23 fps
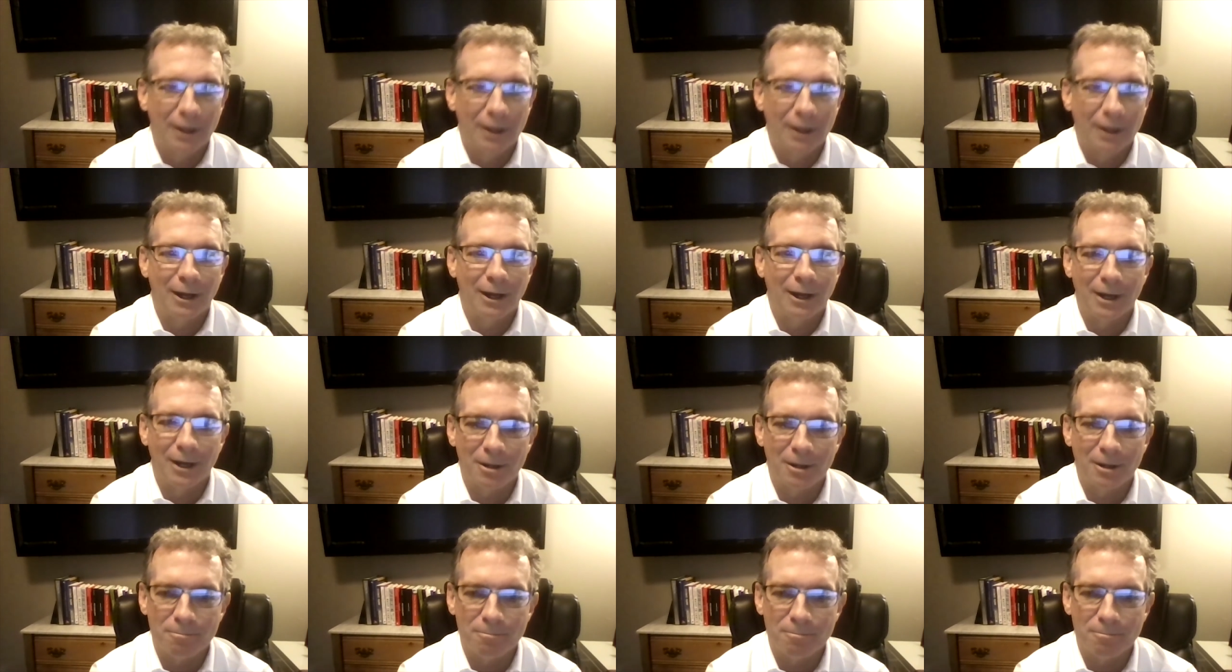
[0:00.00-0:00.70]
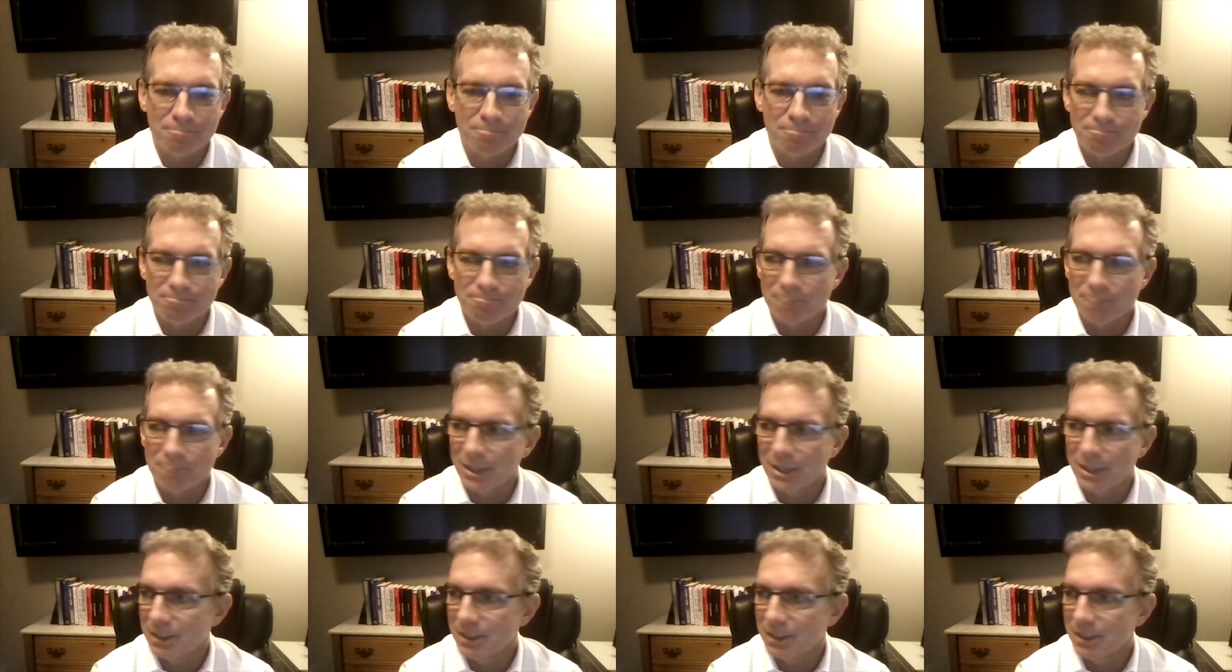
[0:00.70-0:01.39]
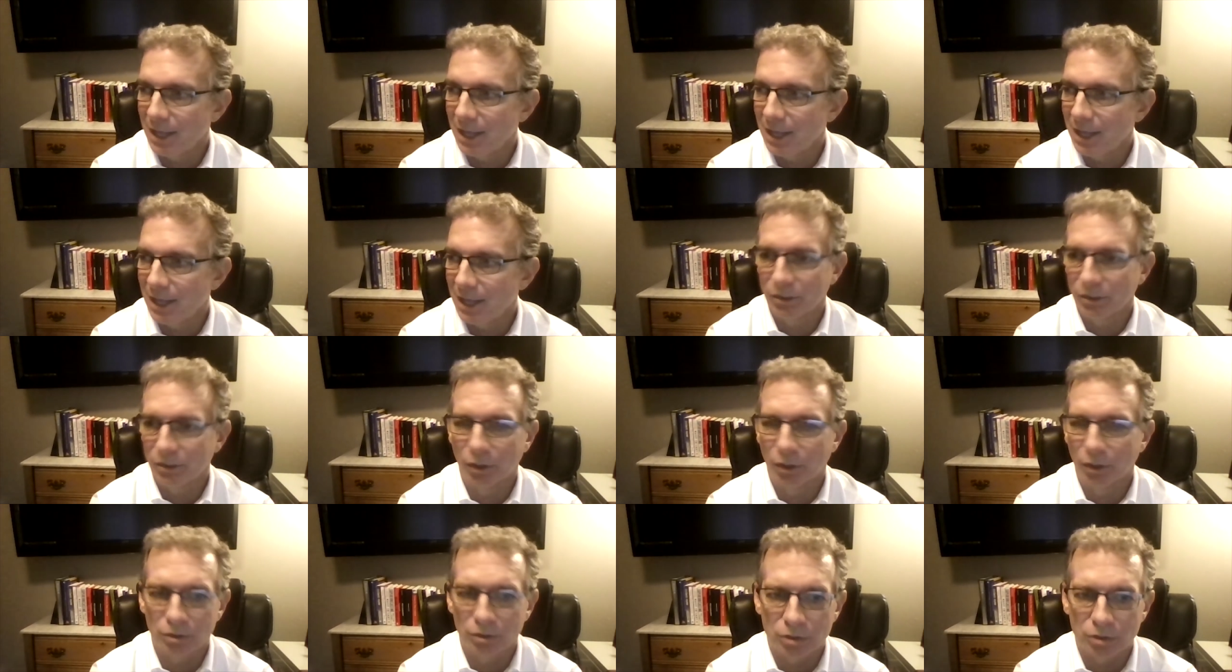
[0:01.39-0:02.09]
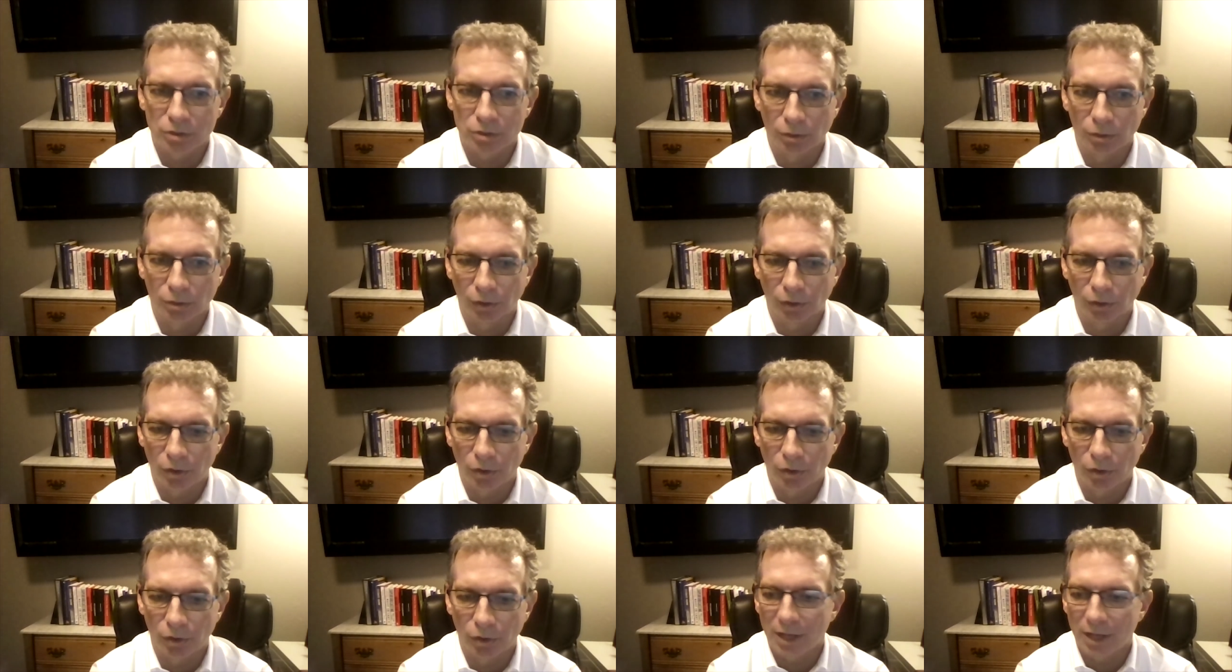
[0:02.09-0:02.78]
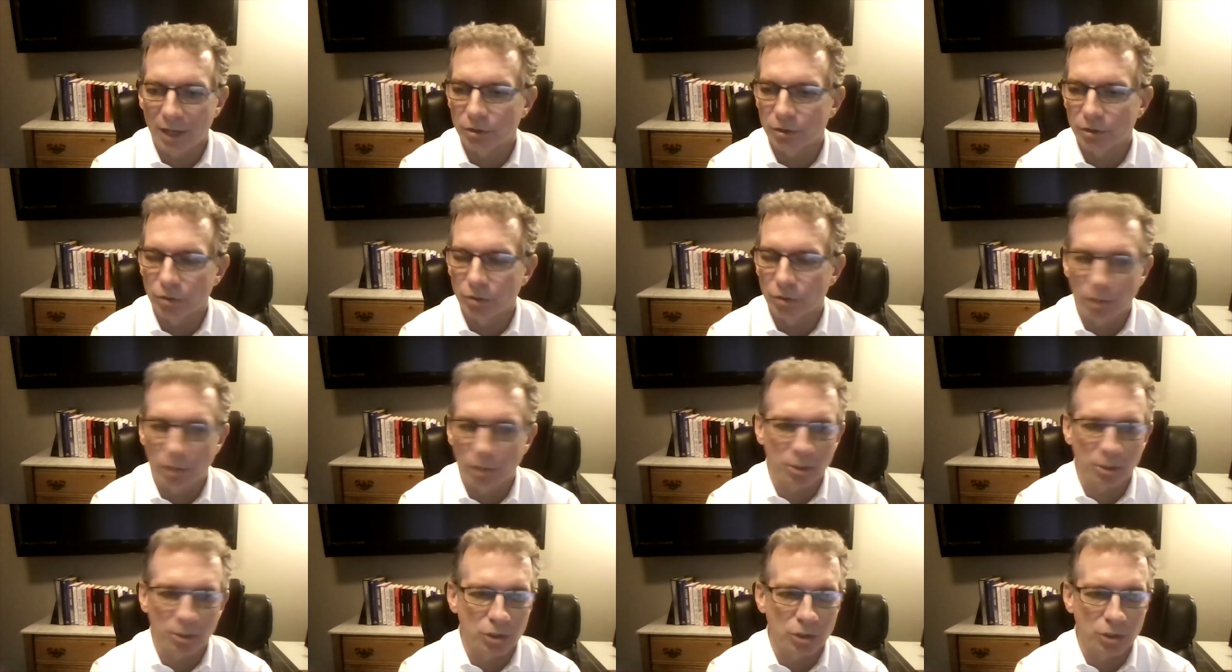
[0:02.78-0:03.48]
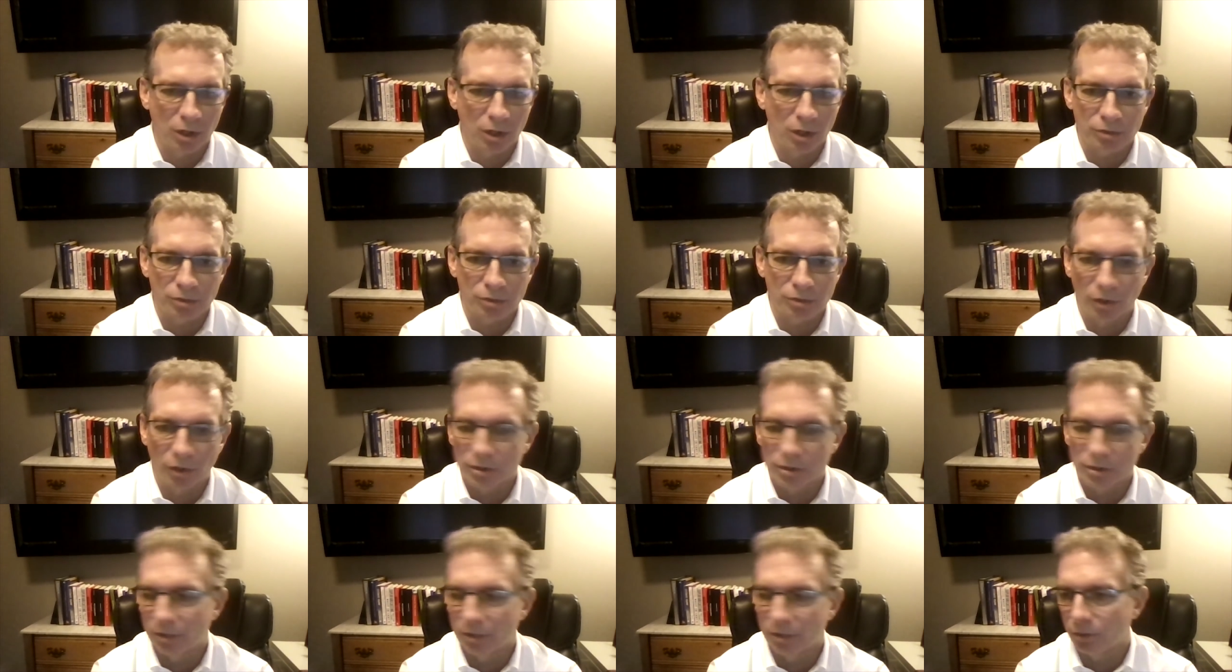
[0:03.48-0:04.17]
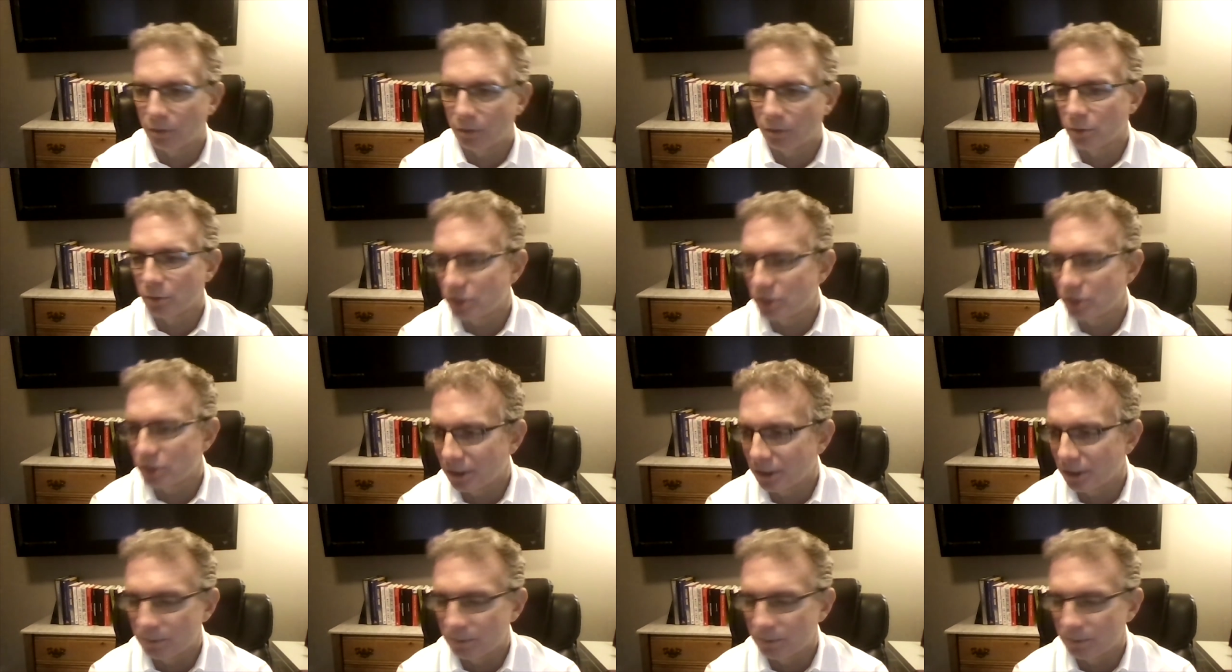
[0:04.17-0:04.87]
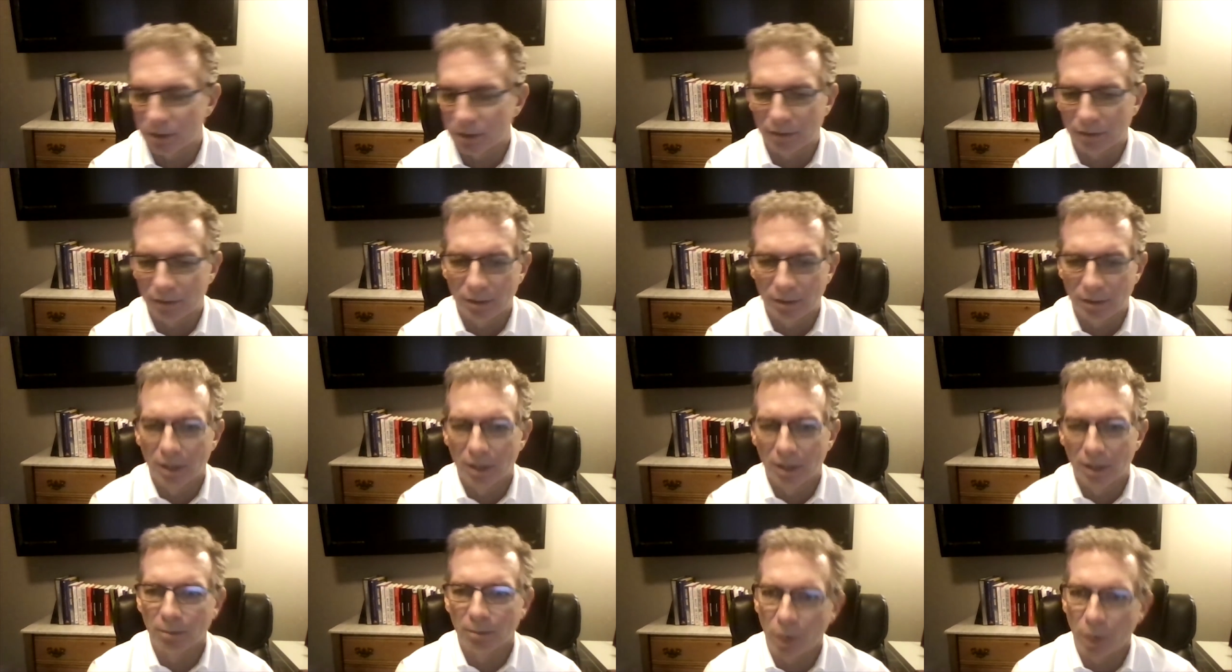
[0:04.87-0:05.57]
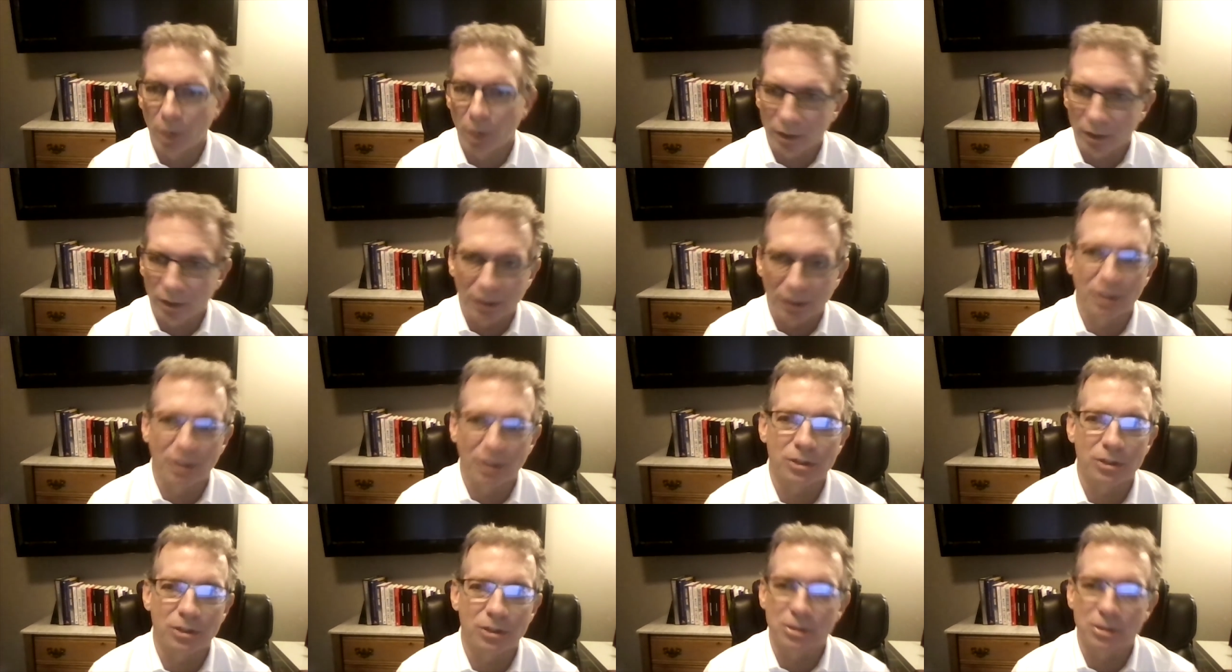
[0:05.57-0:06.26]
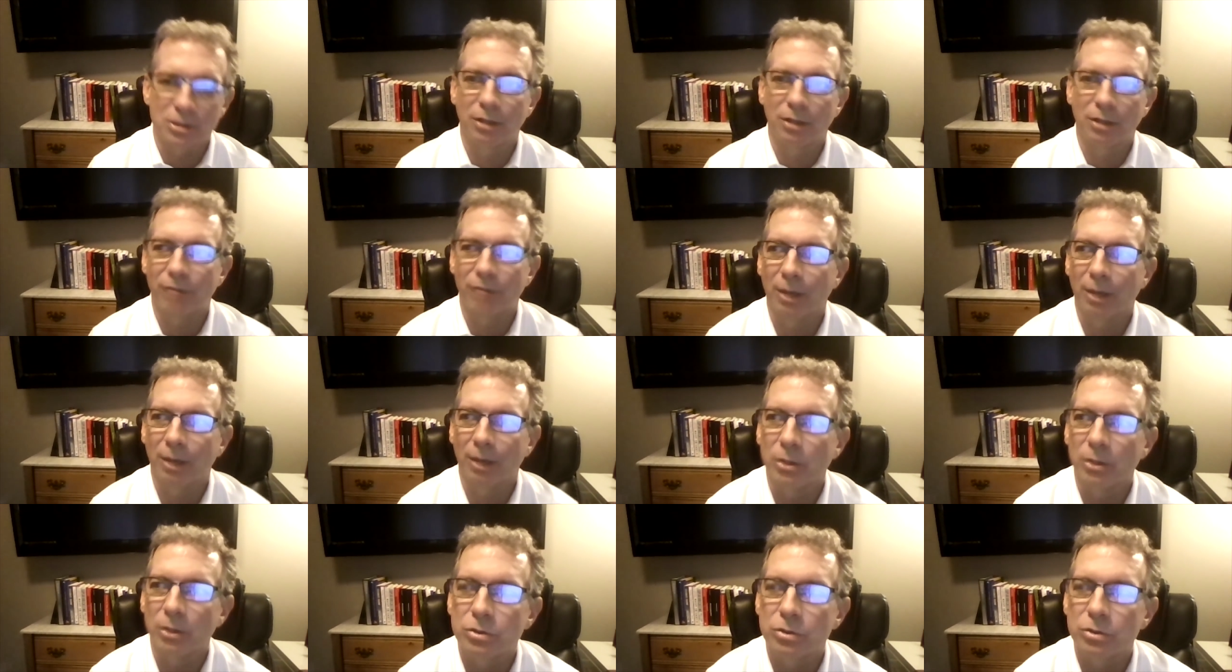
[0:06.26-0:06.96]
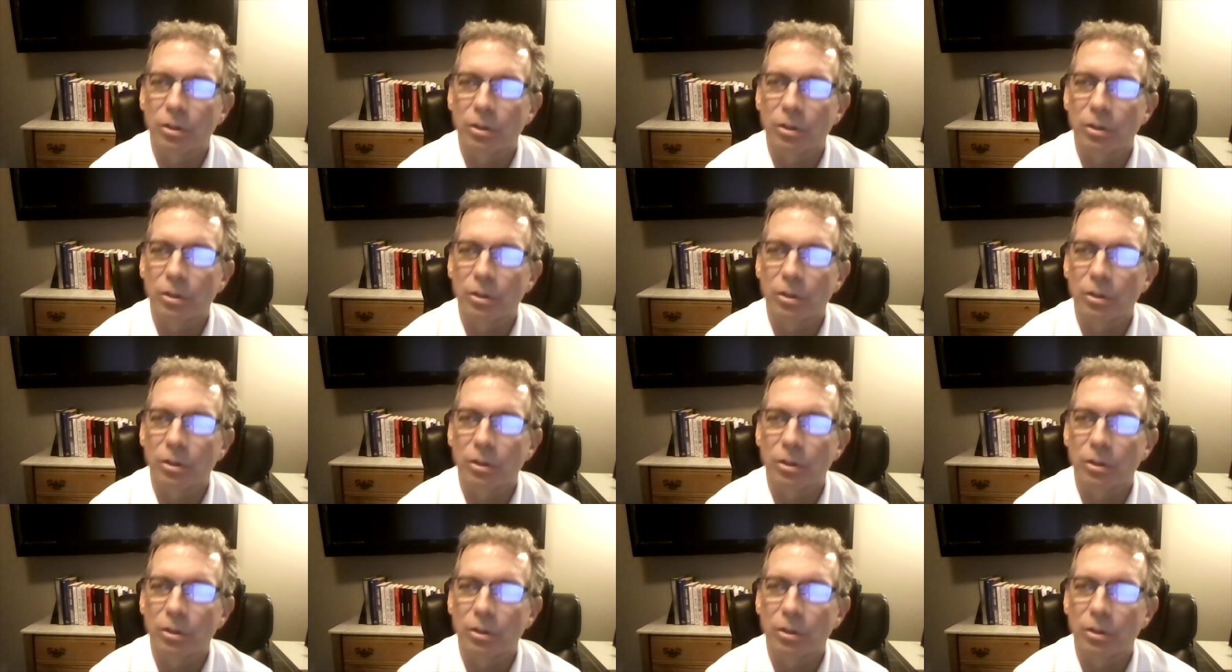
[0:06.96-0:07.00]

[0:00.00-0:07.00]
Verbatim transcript: I didn't have years to learn how to interpret charts for all these different regimes and market conditions and environments.